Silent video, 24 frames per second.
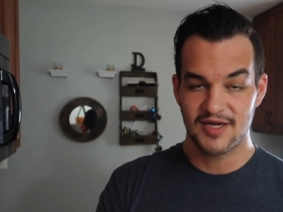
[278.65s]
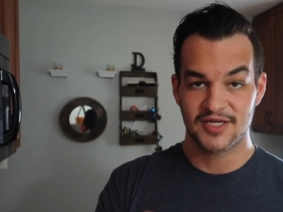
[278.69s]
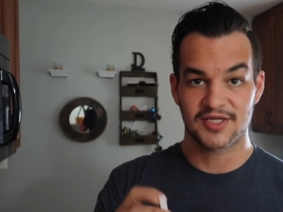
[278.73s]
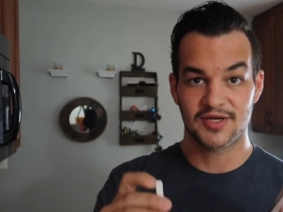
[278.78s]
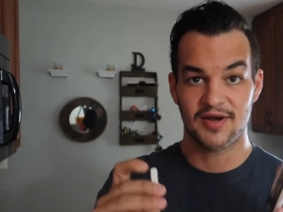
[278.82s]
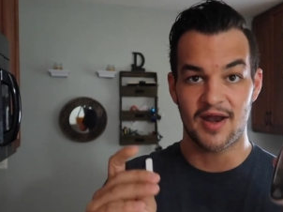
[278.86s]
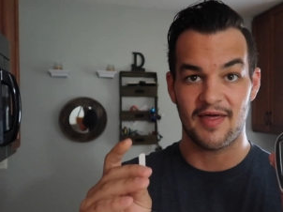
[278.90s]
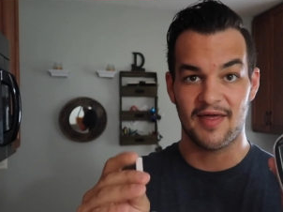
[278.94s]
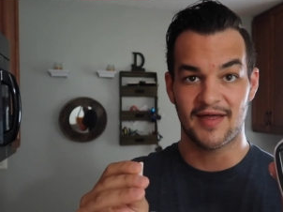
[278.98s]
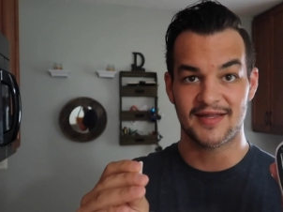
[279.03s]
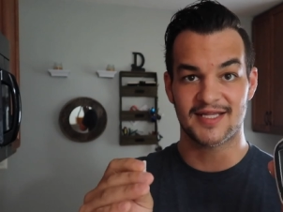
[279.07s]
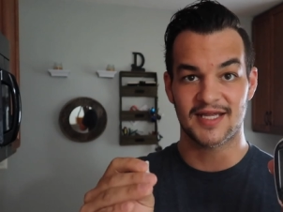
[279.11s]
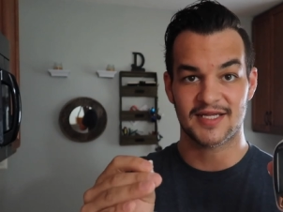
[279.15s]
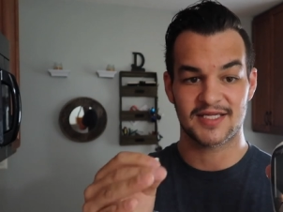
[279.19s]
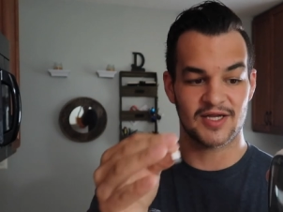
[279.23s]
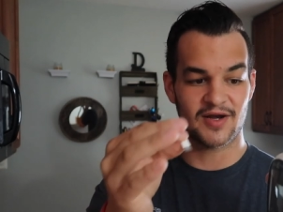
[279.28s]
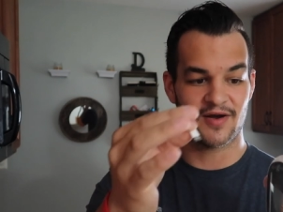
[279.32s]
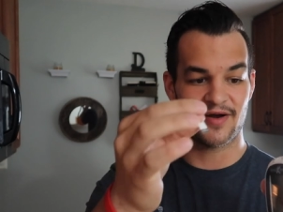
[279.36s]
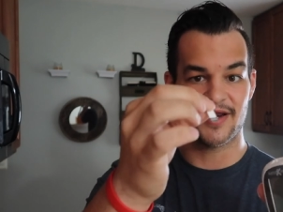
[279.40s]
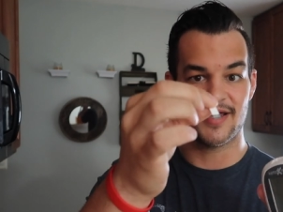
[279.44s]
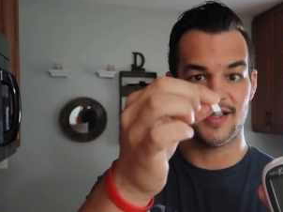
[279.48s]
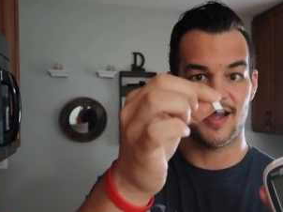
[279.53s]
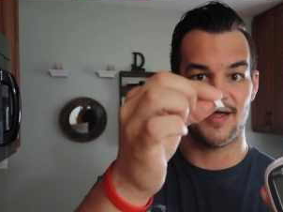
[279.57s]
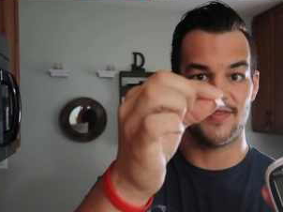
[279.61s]
So now that that's
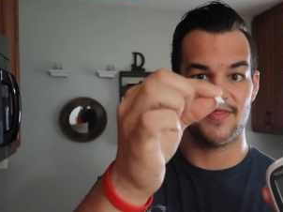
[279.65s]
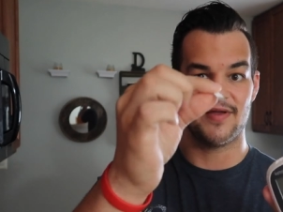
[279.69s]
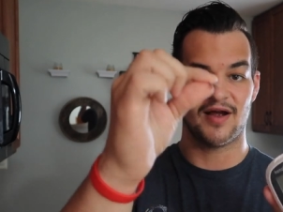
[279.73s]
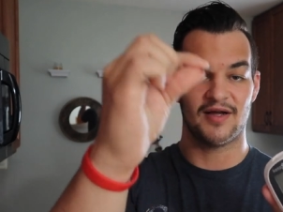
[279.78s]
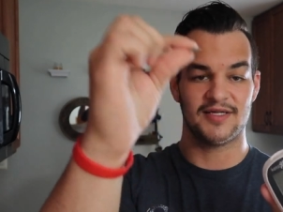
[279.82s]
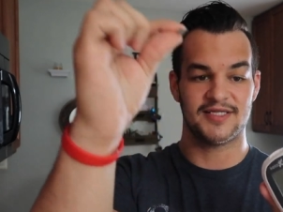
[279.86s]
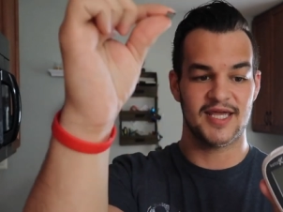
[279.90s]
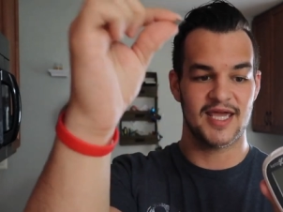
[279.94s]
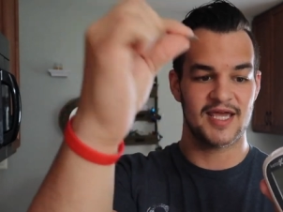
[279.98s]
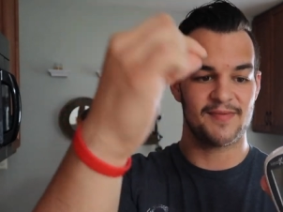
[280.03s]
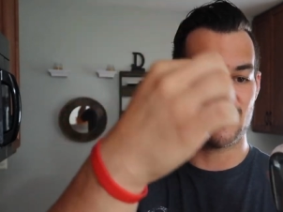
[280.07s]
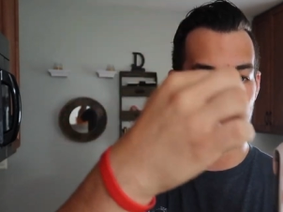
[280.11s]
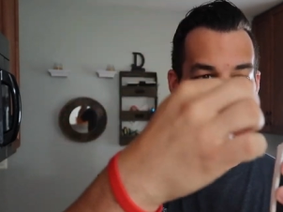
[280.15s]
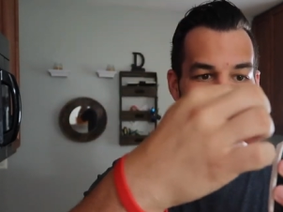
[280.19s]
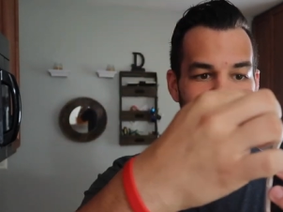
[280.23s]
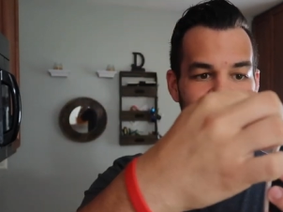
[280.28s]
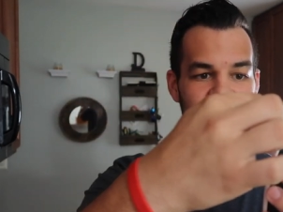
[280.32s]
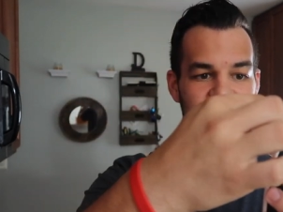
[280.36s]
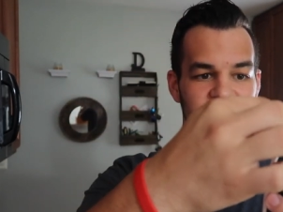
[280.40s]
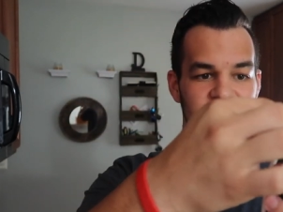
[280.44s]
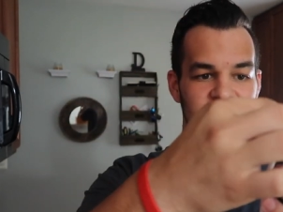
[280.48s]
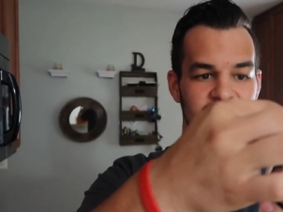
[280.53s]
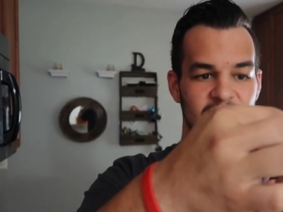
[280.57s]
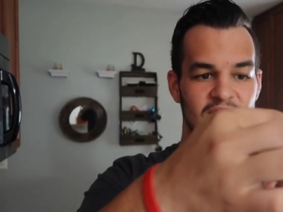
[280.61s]
already on there, I'll take my
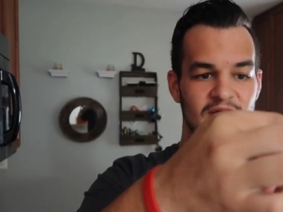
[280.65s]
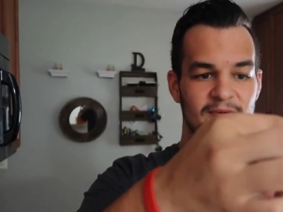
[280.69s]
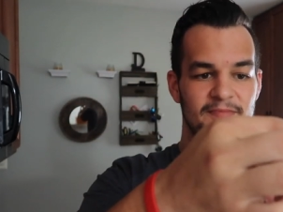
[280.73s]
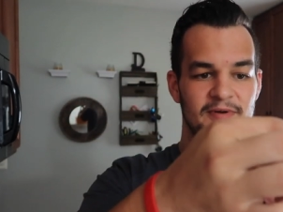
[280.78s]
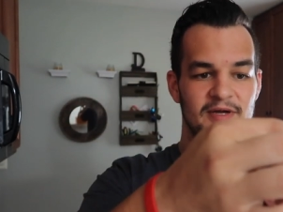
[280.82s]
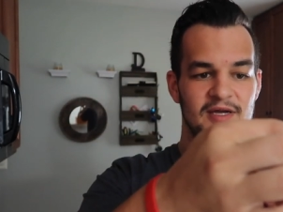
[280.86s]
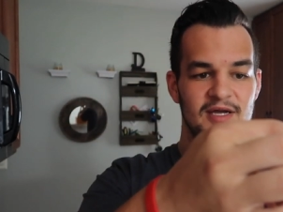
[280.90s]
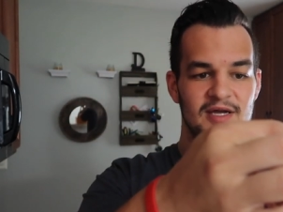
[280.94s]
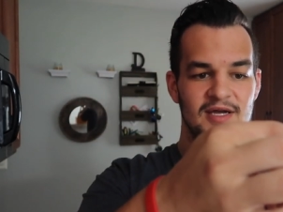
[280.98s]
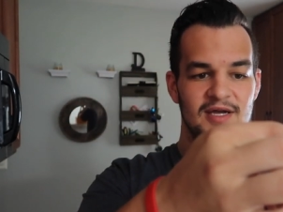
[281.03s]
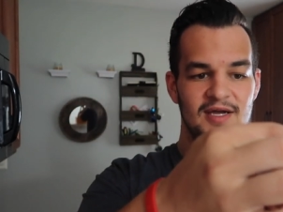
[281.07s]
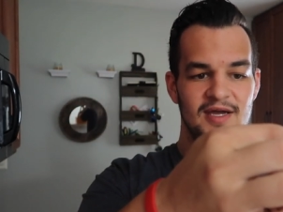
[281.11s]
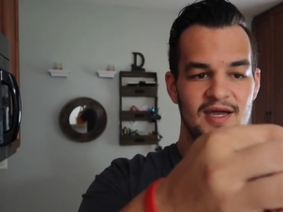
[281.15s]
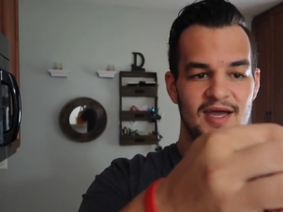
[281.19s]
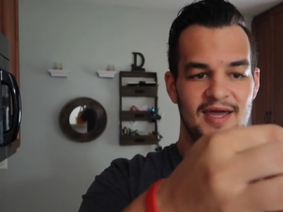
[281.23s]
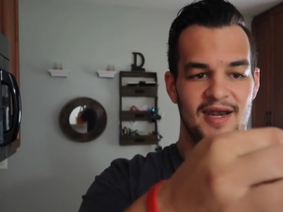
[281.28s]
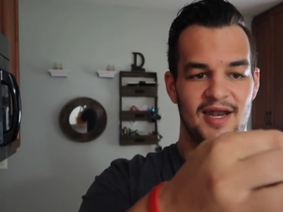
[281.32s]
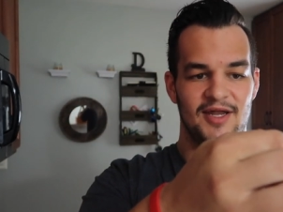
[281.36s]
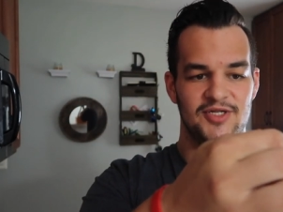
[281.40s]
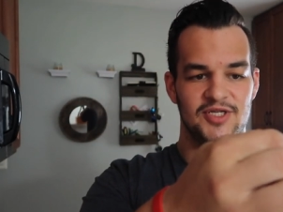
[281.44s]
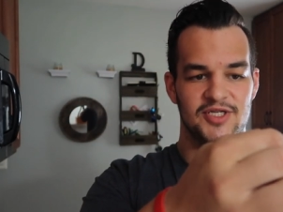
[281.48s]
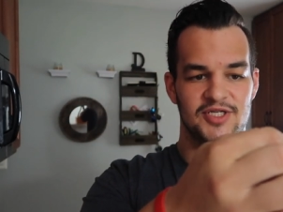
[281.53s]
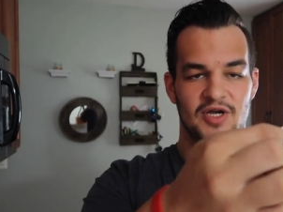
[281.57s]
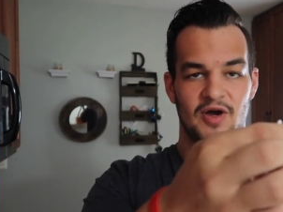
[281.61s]
little strip
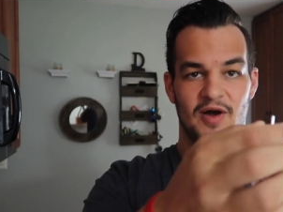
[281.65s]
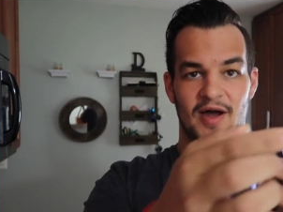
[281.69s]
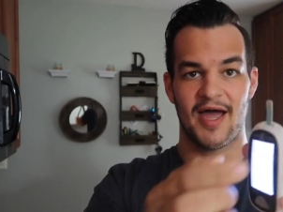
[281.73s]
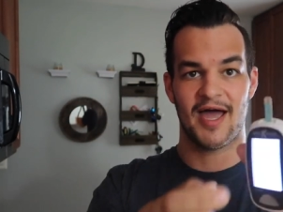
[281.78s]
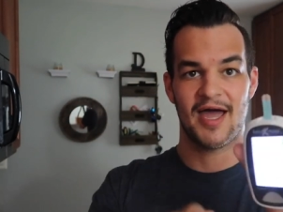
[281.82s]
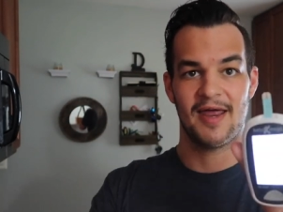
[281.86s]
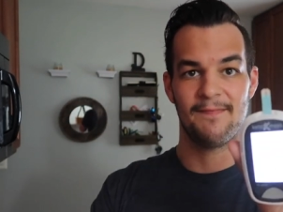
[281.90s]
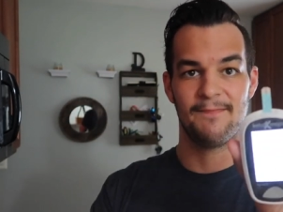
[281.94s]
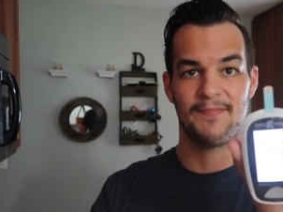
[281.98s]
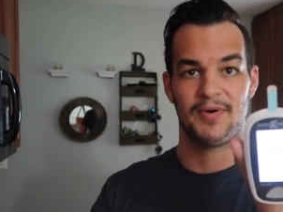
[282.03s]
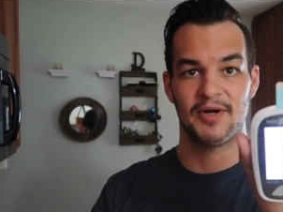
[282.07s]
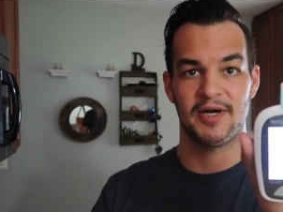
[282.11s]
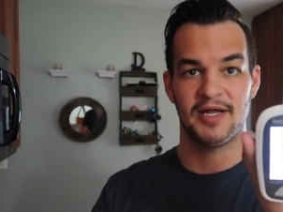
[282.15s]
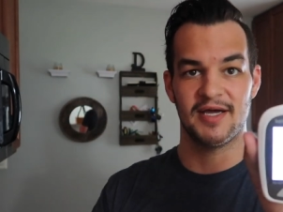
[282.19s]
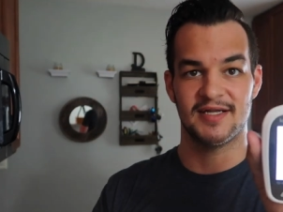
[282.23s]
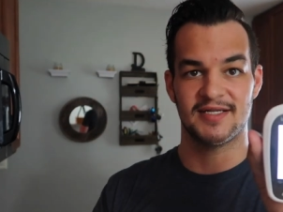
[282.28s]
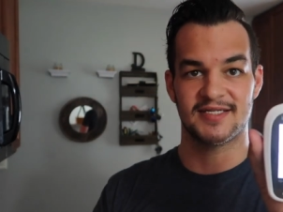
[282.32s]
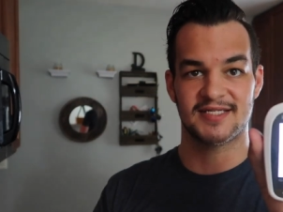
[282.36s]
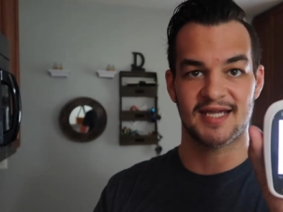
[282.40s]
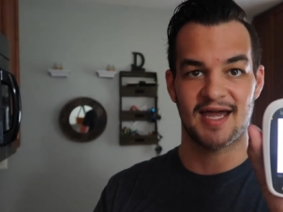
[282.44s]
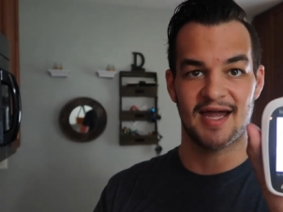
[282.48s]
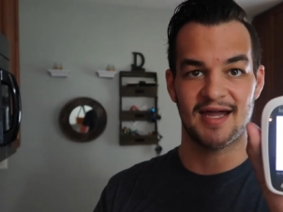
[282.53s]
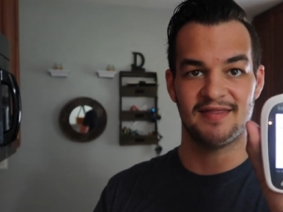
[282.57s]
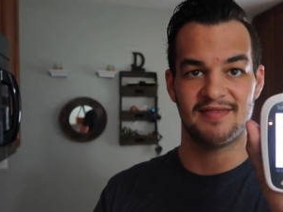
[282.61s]
and I'll just go ahead and put it
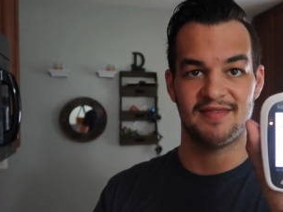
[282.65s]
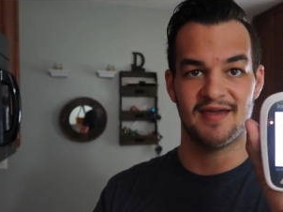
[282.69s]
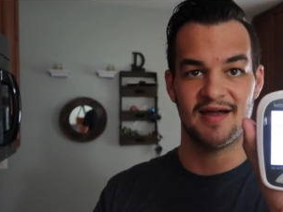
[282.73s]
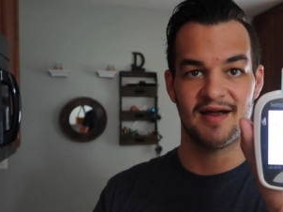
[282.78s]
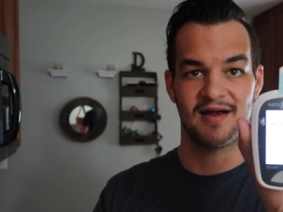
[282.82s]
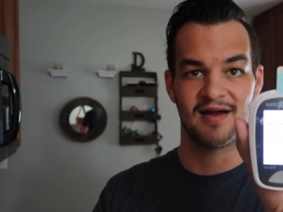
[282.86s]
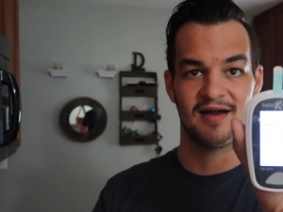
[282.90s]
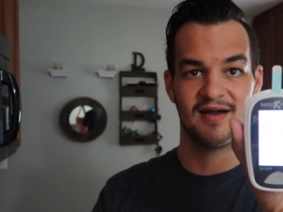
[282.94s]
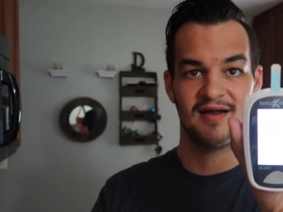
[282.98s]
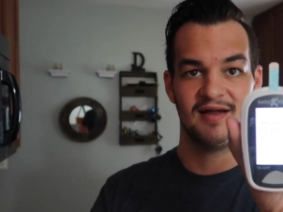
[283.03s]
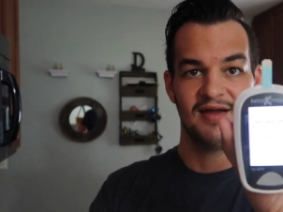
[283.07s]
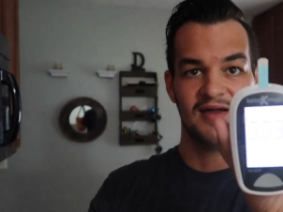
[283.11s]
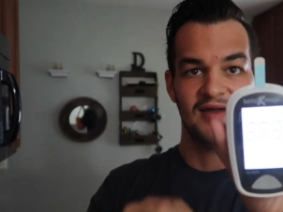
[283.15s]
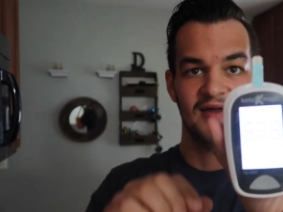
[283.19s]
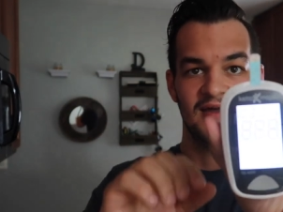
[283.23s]
inside there.